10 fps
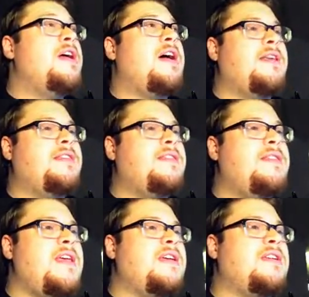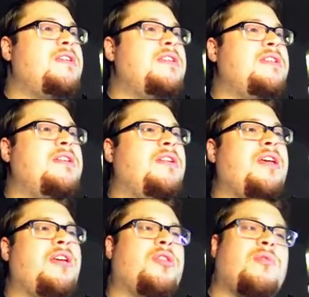I think she's still
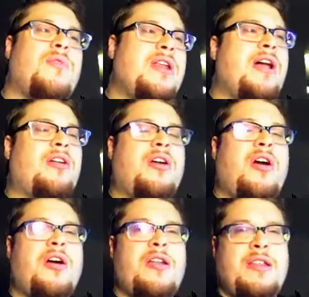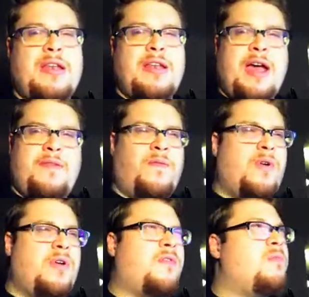like a $3 card in the
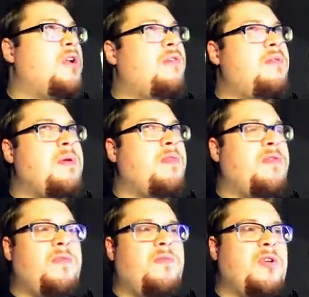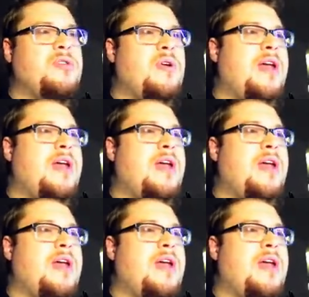non-foil from what I remember for the first one.